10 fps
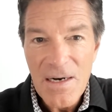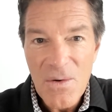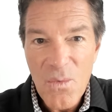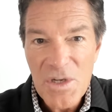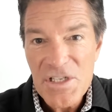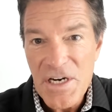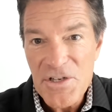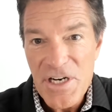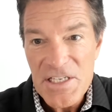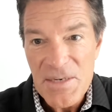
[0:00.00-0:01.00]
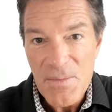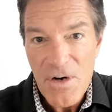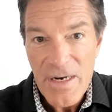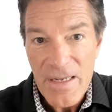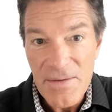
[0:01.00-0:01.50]
what's an adjacent
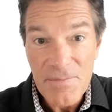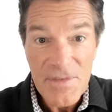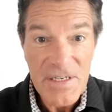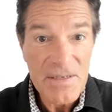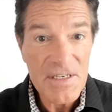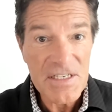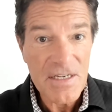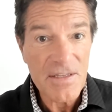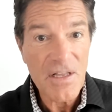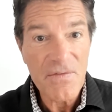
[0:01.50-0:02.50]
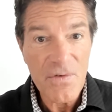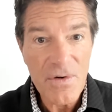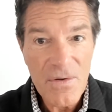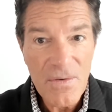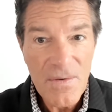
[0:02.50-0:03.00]
market? Is it another
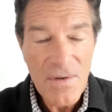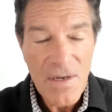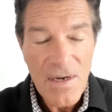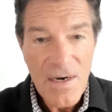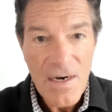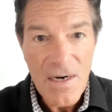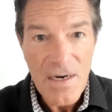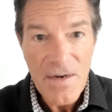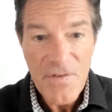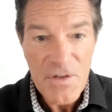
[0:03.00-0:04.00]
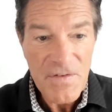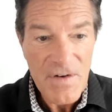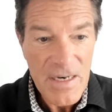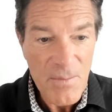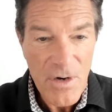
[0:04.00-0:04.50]
vertical? If you
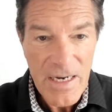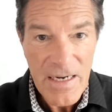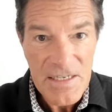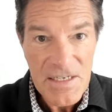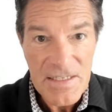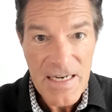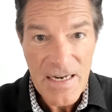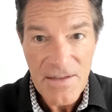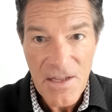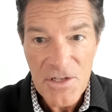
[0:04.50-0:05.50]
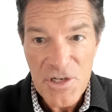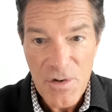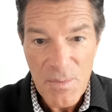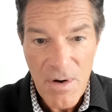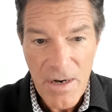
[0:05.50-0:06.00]
define a market as a technology or
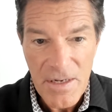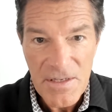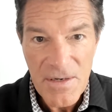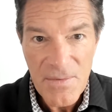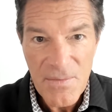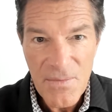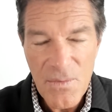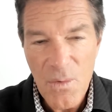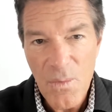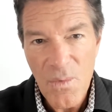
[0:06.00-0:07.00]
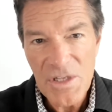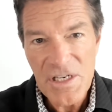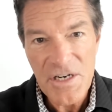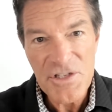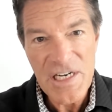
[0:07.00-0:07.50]
a product, well,
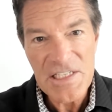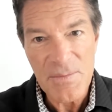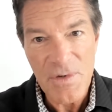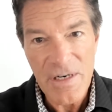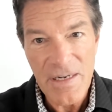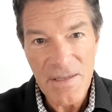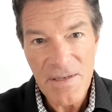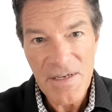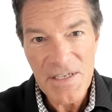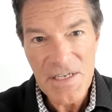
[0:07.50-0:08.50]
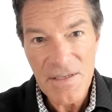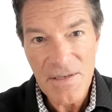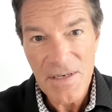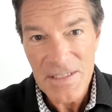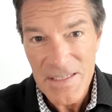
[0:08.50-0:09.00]
what's an adjacent market? Is it
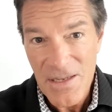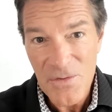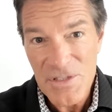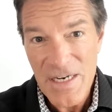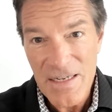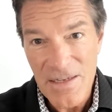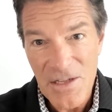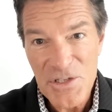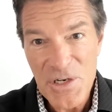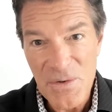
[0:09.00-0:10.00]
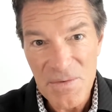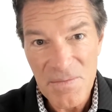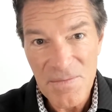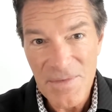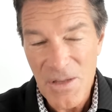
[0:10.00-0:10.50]
another technology or
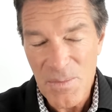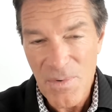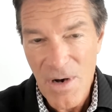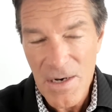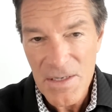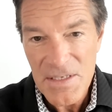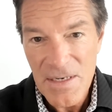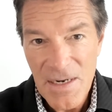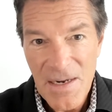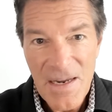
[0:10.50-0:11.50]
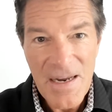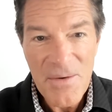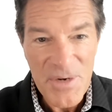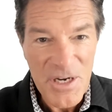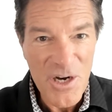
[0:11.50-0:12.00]
another product?
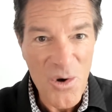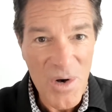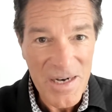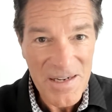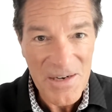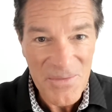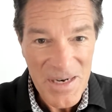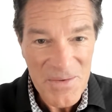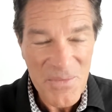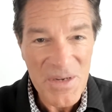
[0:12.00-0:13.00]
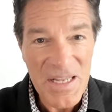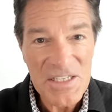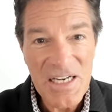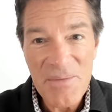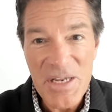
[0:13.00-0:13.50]
And we could go on and on, right?
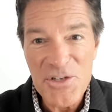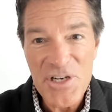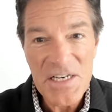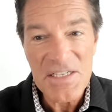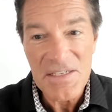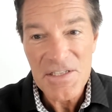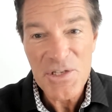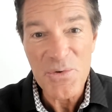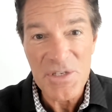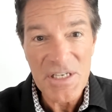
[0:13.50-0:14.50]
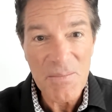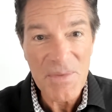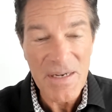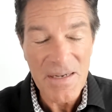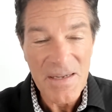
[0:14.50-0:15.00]
It's got to be adjacent to something.